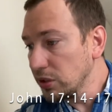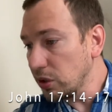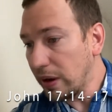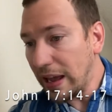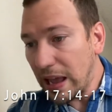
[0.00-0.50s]

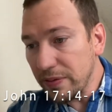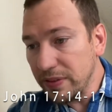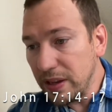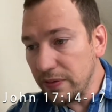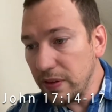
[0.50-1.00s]
So I
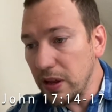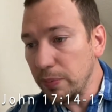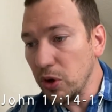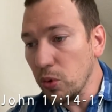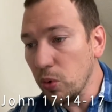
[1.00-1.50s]
have given
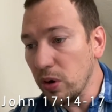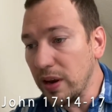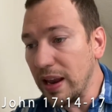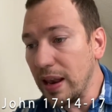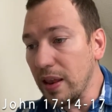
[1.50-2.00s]
them your
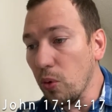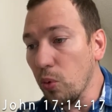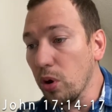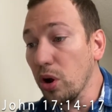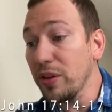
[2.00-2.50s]
word, and the
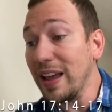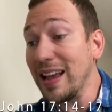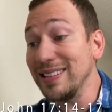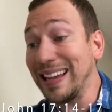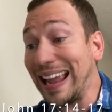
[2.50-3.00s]
world
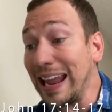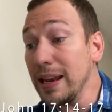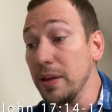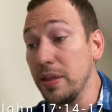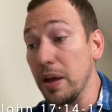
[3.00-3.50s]
has
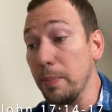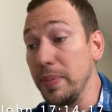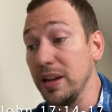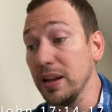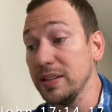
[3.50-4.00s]
hated them
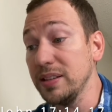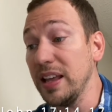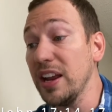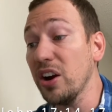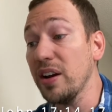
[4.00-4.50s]
because
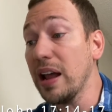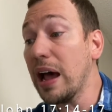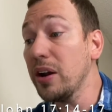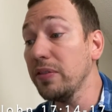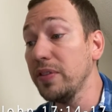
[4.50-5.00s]
they are
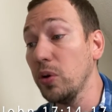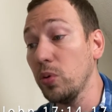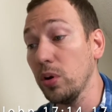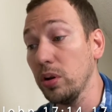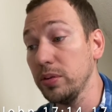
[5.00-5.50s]
not of the
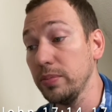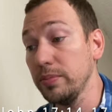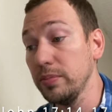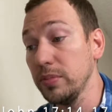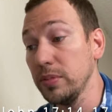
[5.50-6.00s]
world,
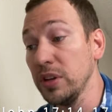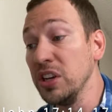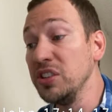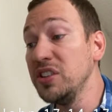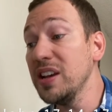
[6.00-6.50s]

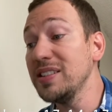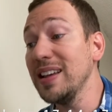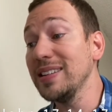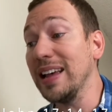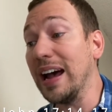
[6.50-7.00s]
just
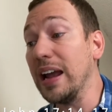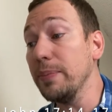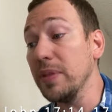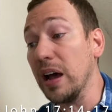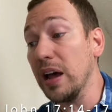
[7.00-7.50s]
as I
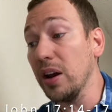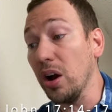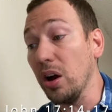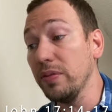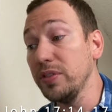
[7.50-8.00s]
am not
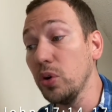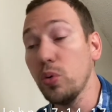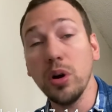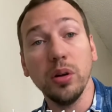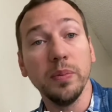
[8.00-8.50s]
of the
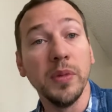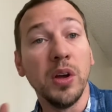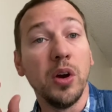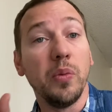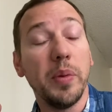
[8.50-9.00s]
world.
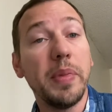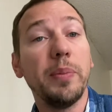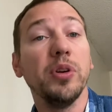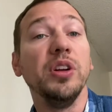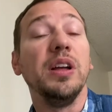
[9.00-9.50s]

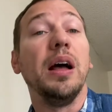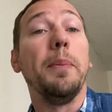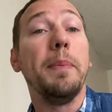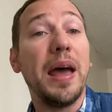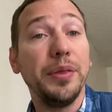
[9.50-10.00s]
Remember,
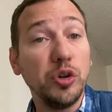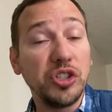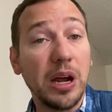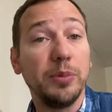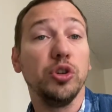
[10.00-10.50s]
Matthew
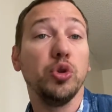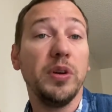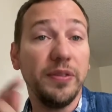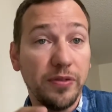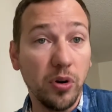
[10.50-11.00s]
chapter
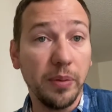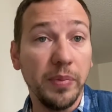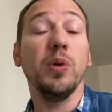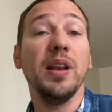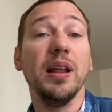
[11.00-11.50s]
24,
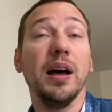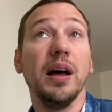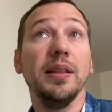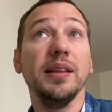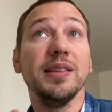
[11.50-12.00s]
when
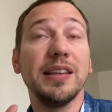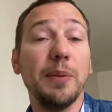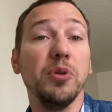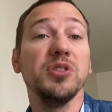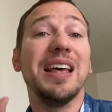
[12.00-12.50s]
the
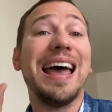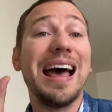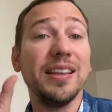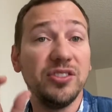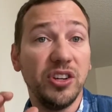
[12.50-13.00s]
disciples
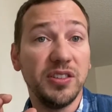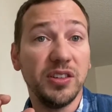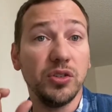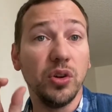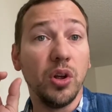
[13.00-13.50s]
asked
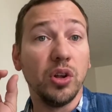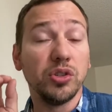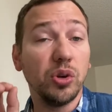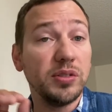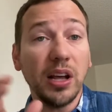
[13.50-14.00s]
Jesus, so